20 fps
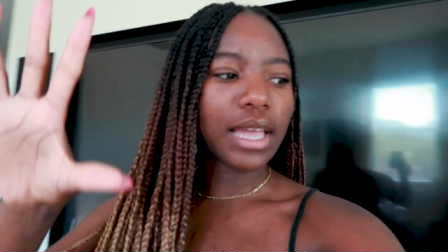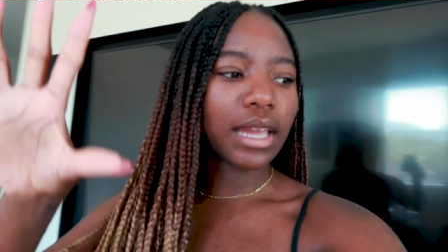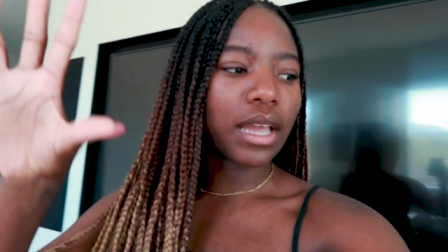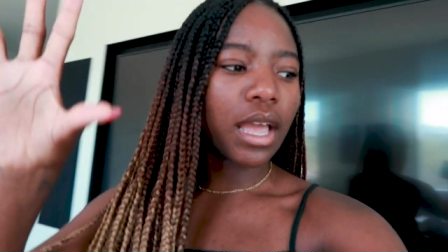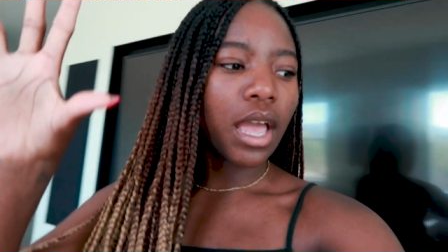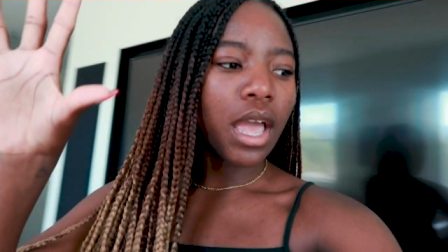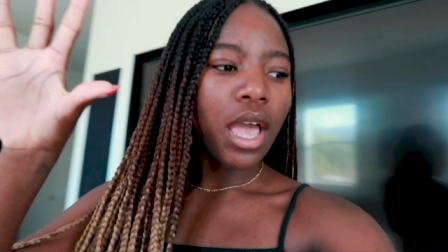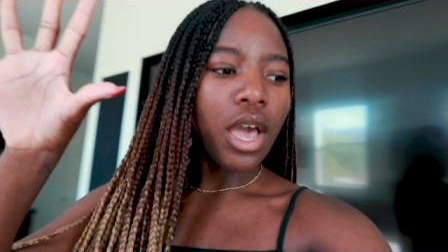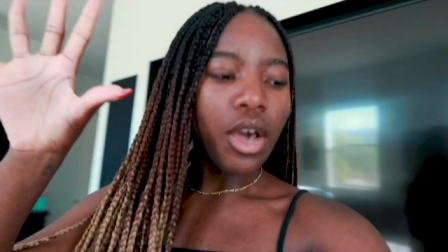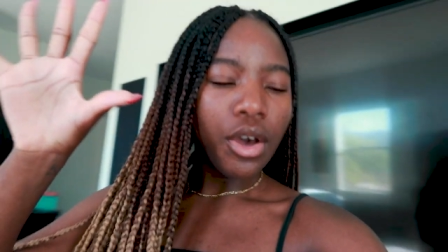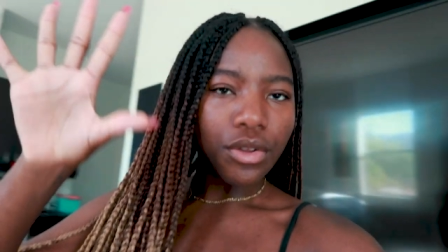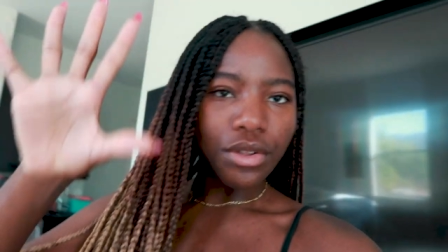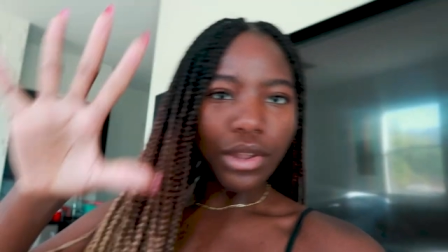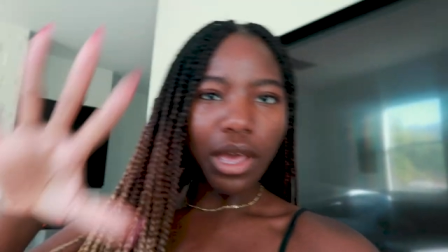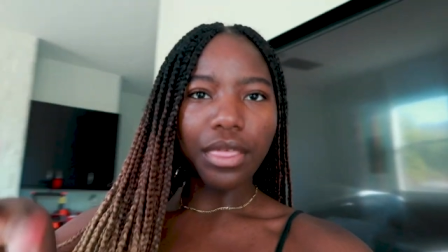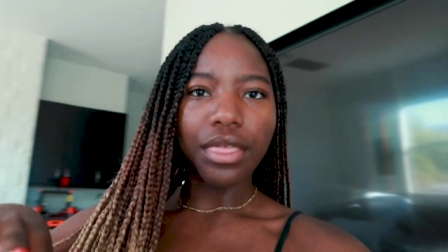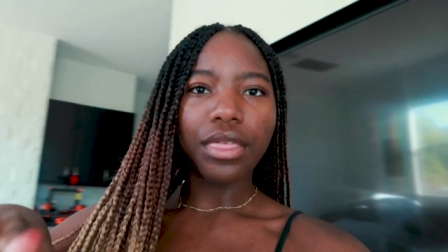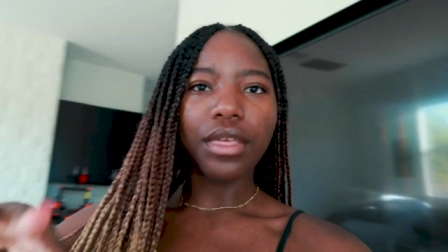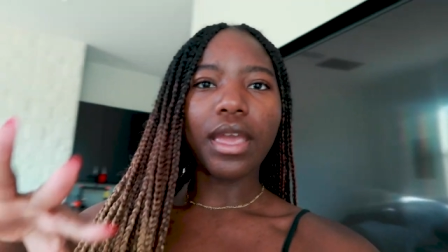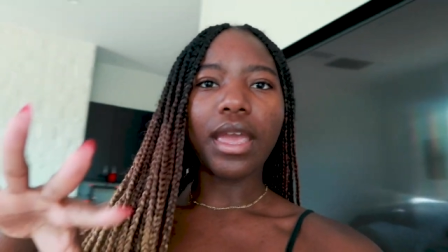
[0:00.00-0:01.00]
like
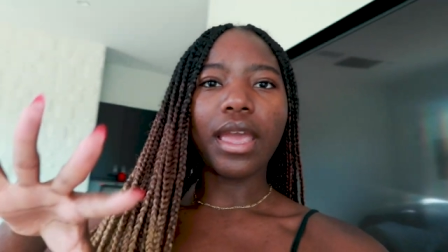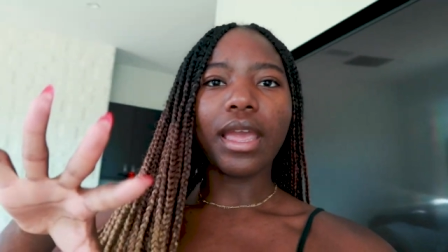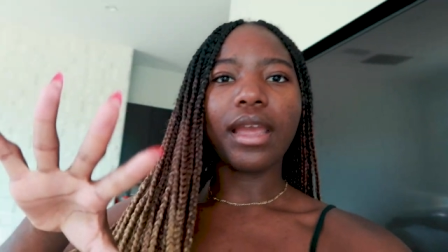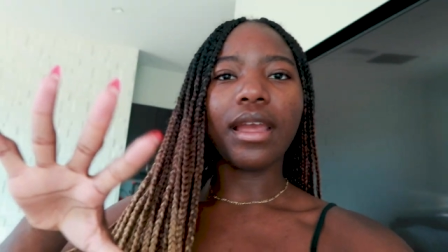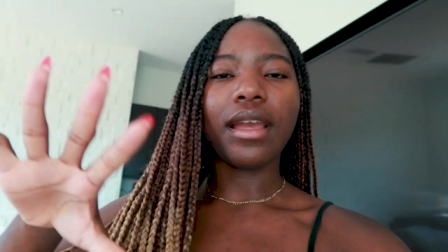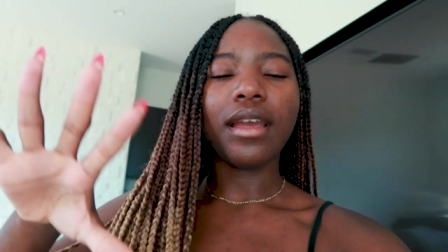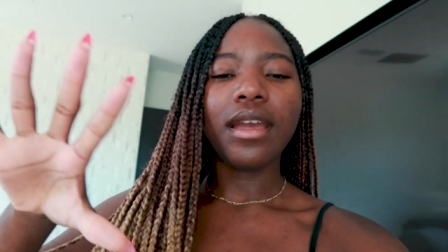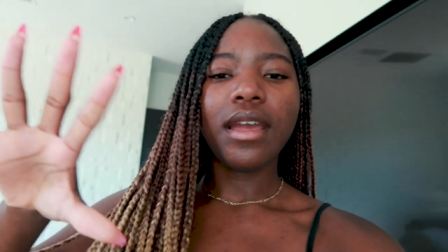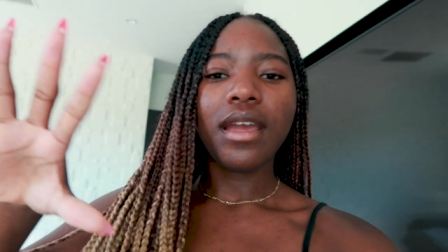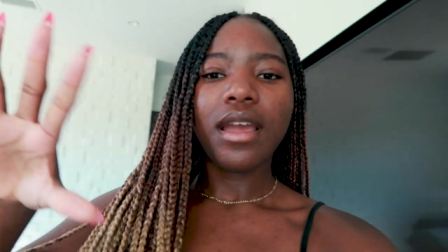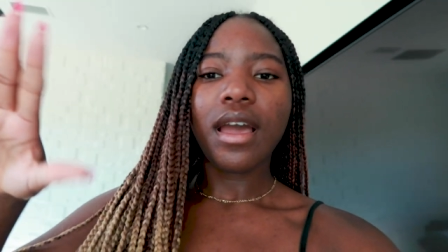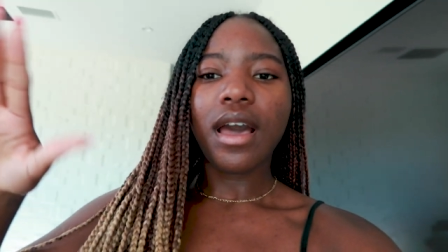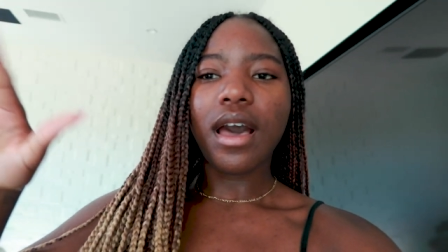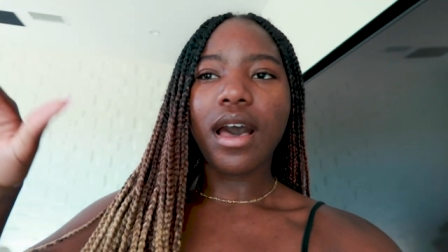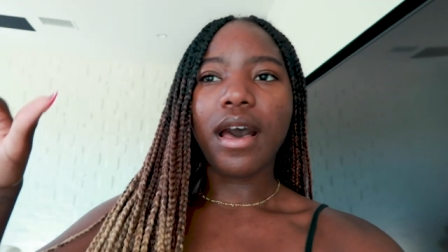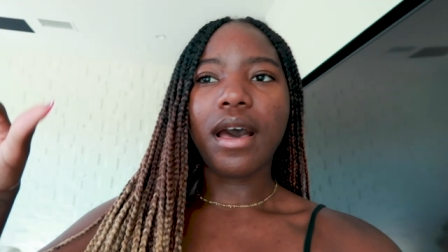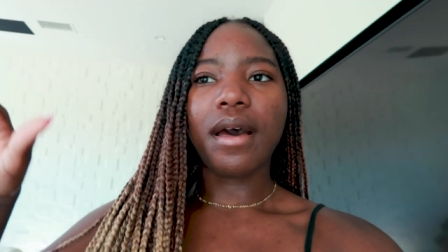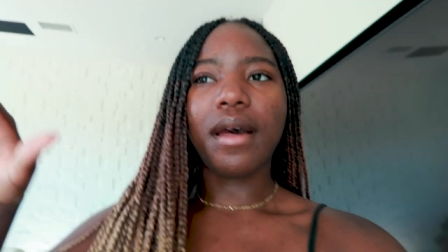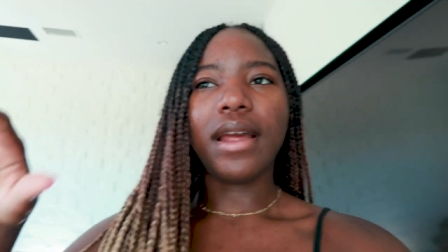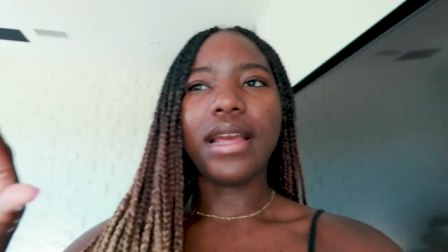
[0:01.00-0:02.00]
nothing
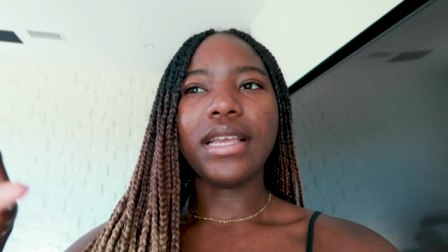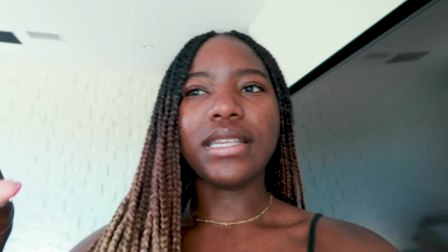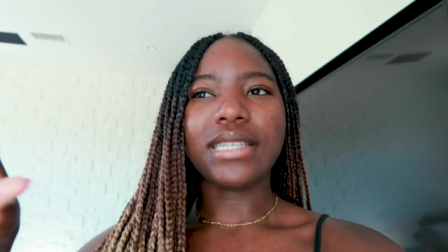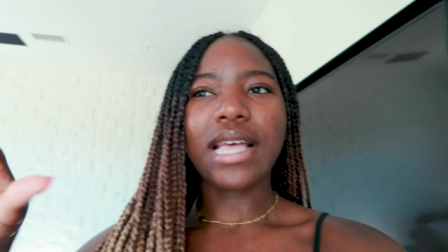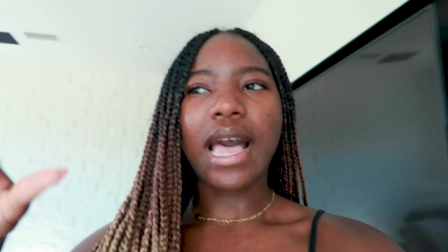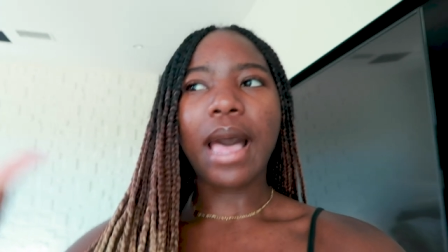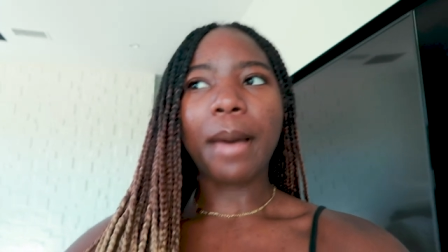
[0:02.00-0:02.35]
uh, is